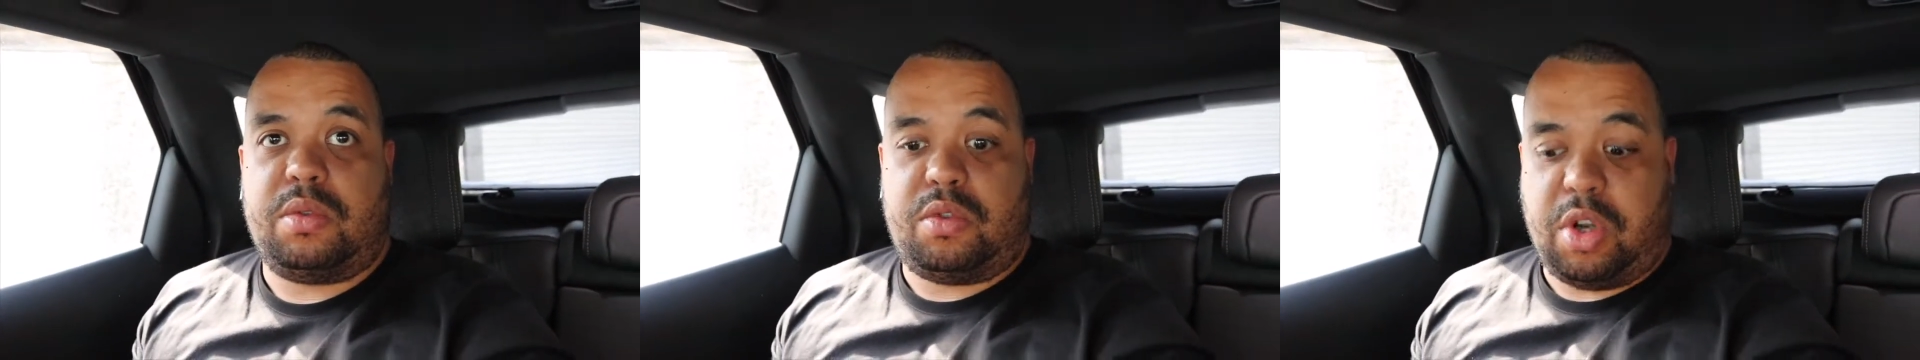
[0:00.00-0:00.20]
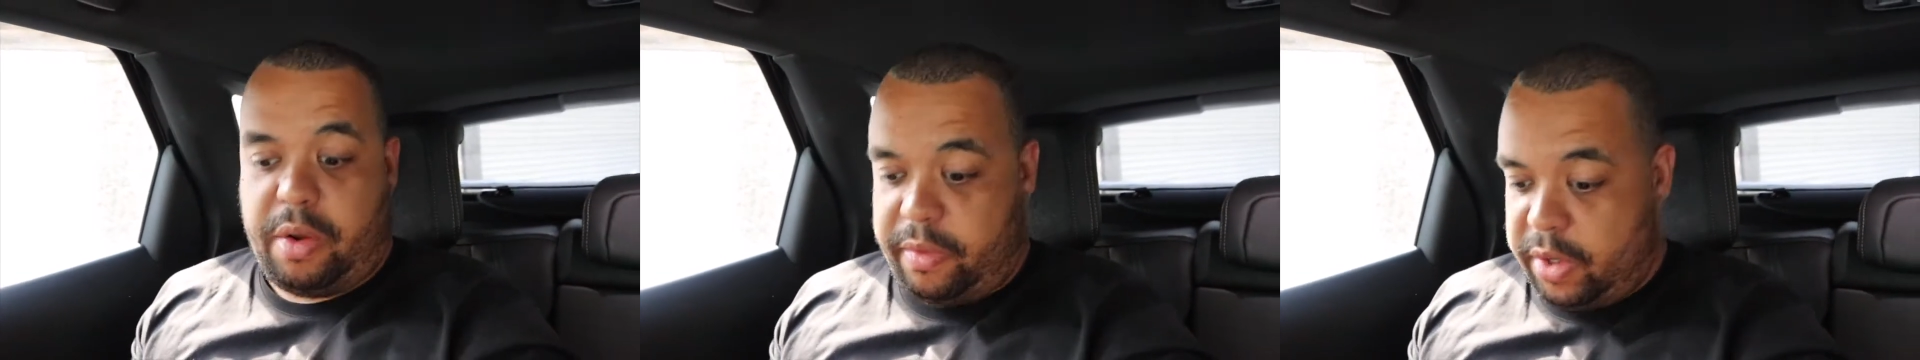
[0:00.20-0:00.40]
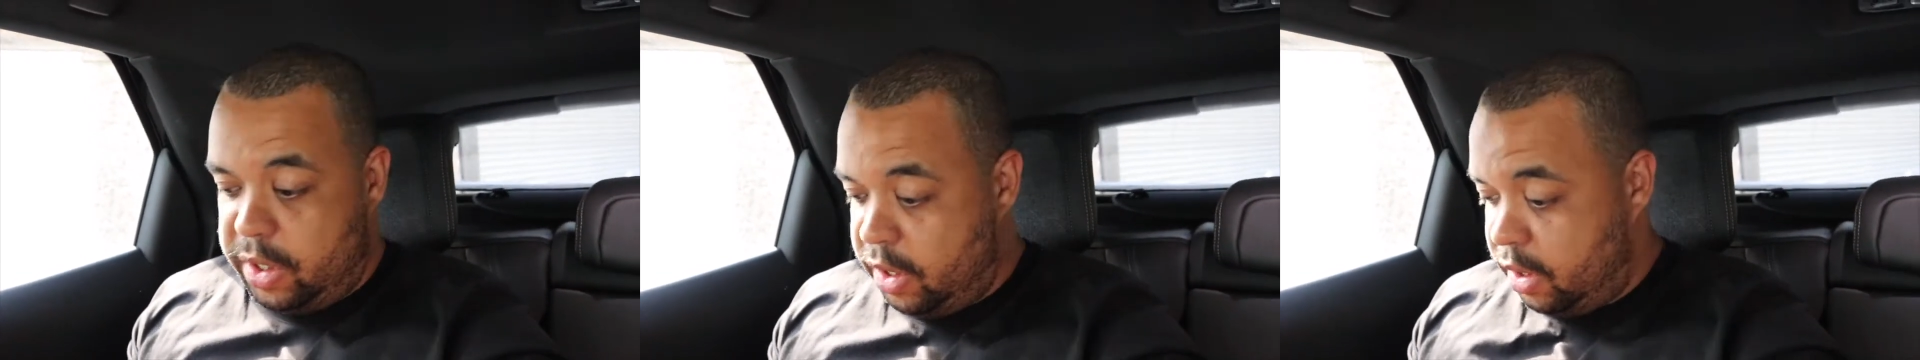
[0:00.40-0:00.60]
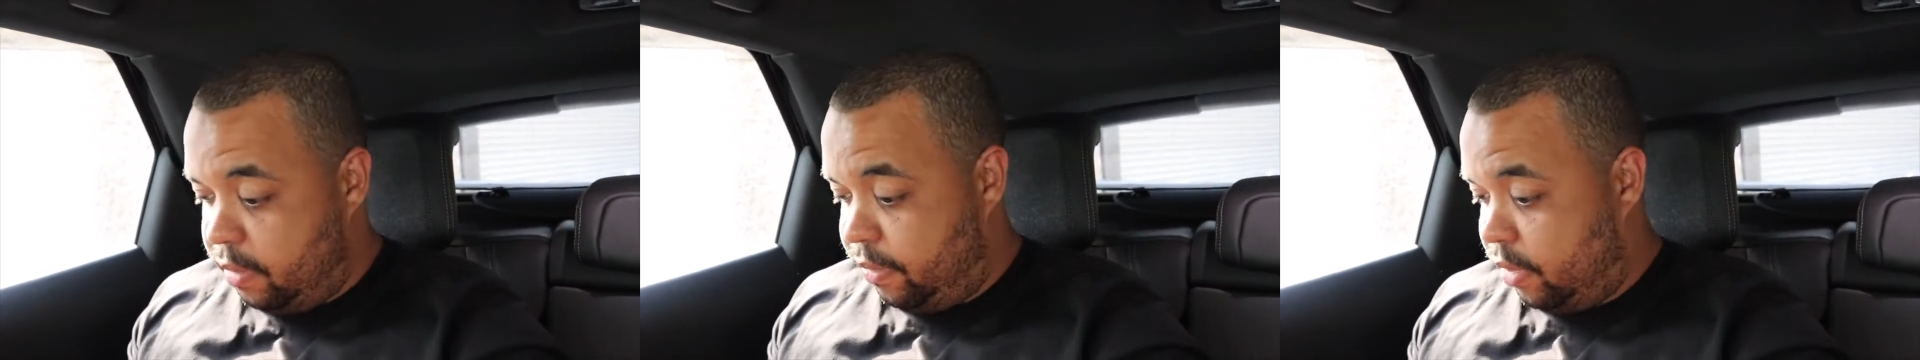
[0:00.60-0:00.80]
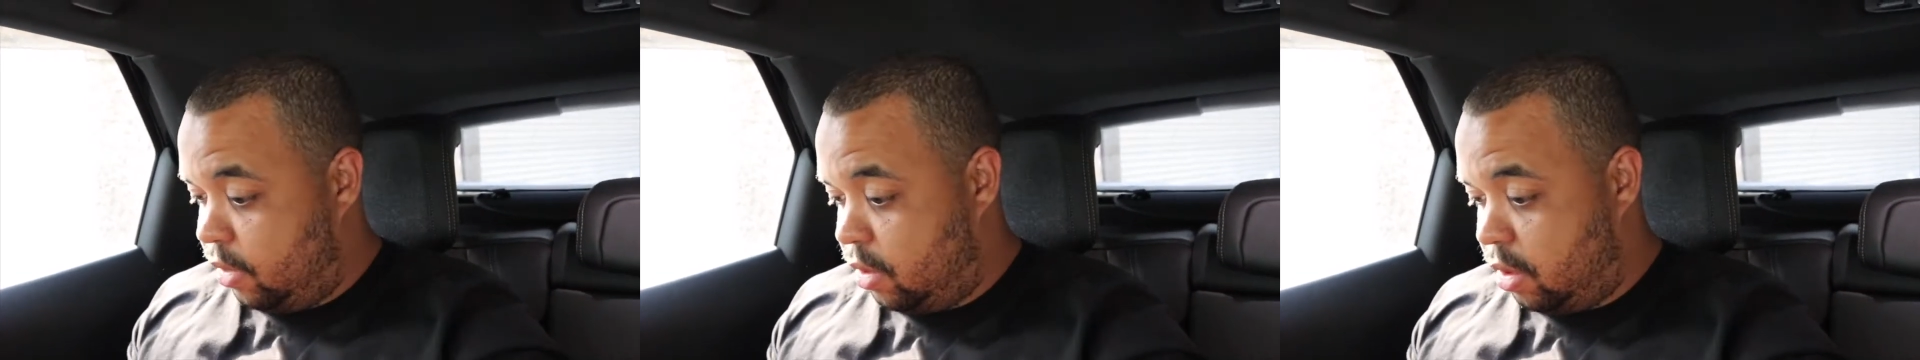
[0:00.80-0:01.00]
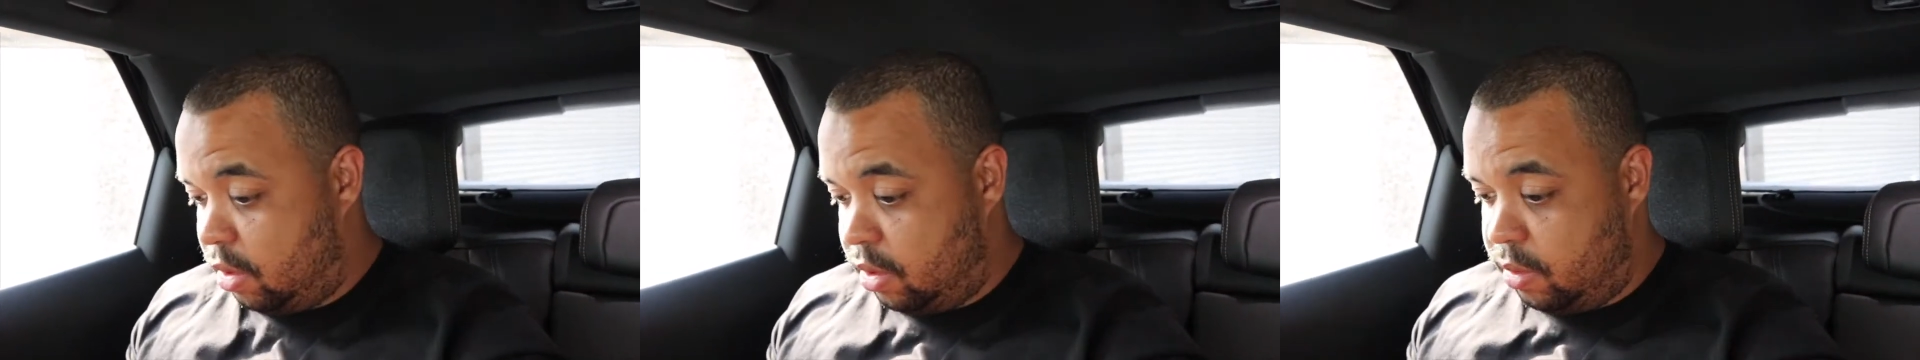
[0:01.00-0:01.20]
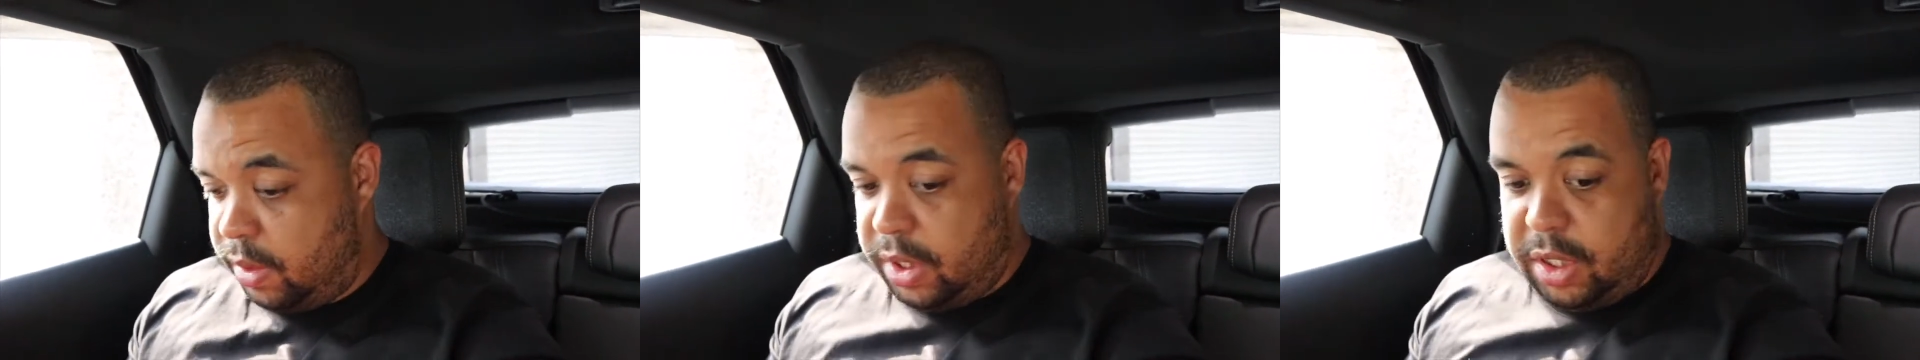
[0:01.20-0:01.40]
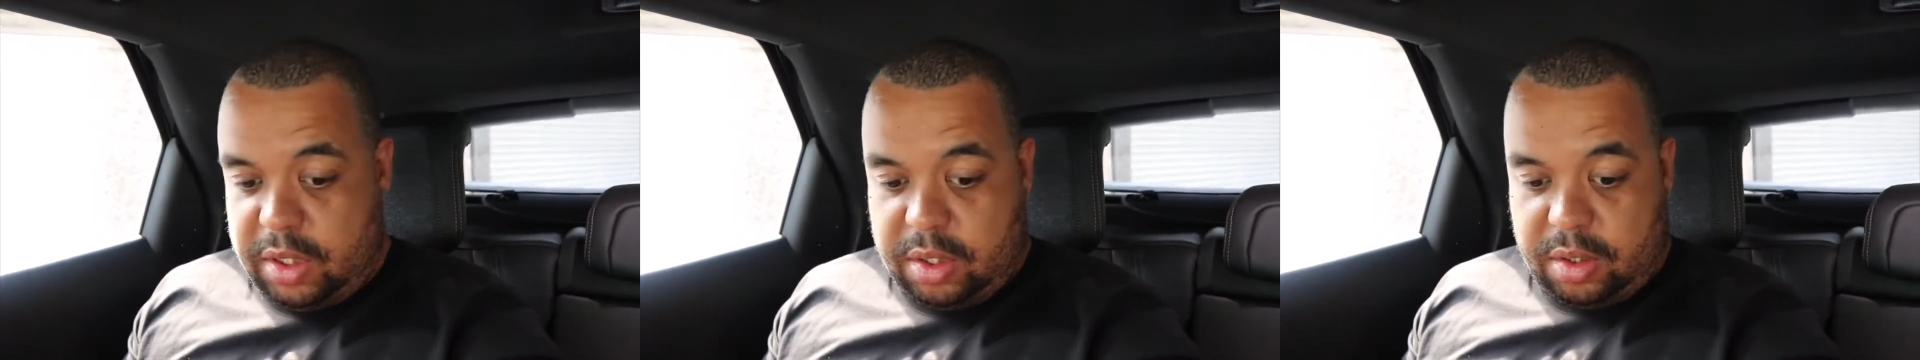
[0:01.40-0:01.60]
travel in here for as long as we
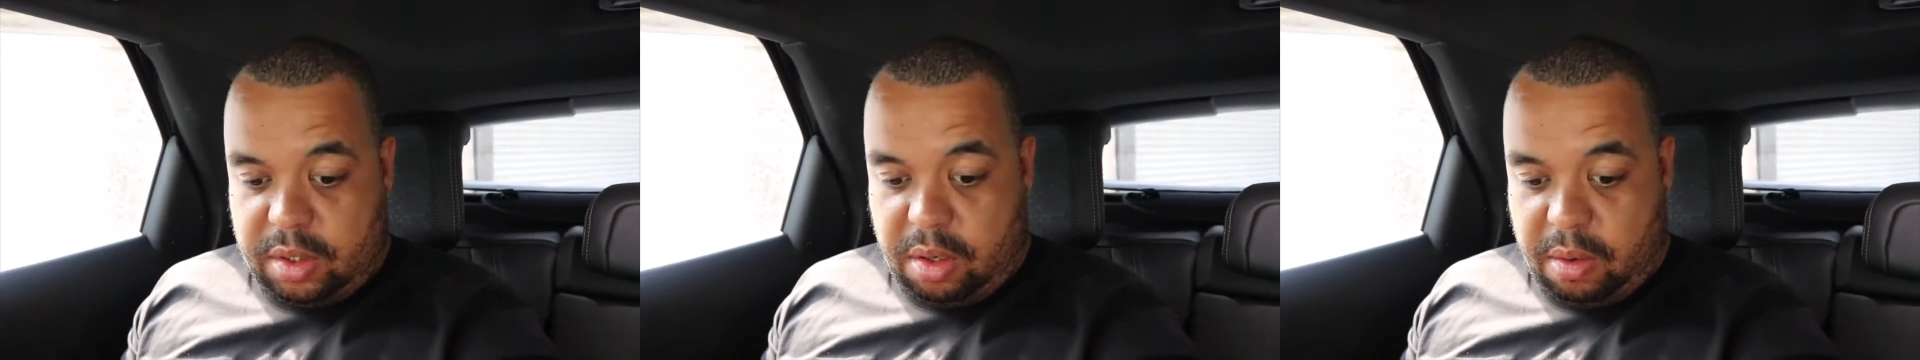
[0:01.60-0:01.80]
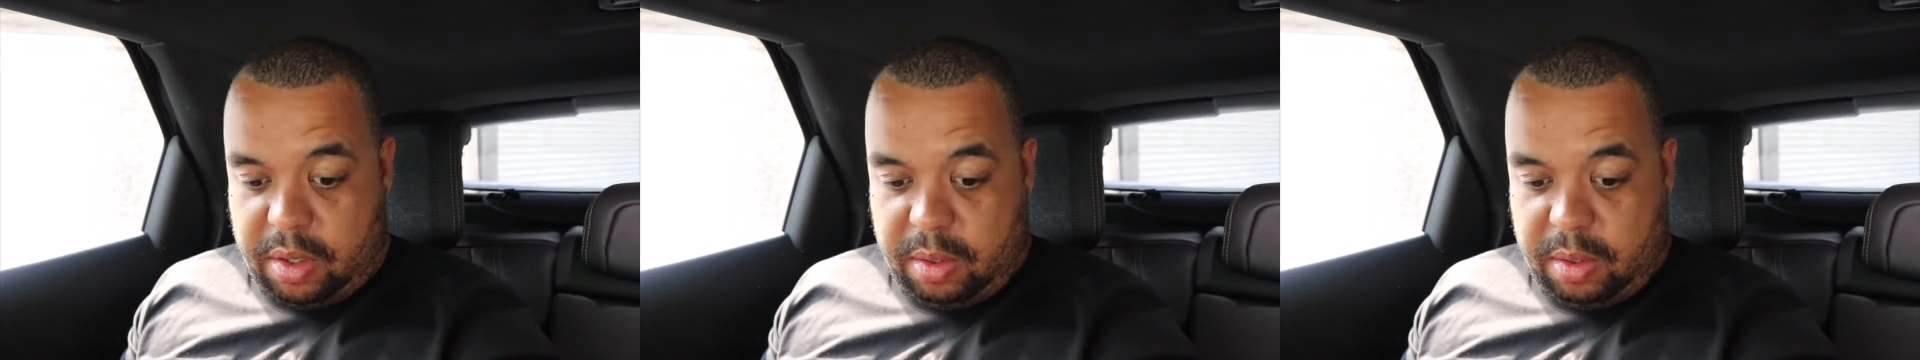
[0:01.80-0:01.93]
needed to go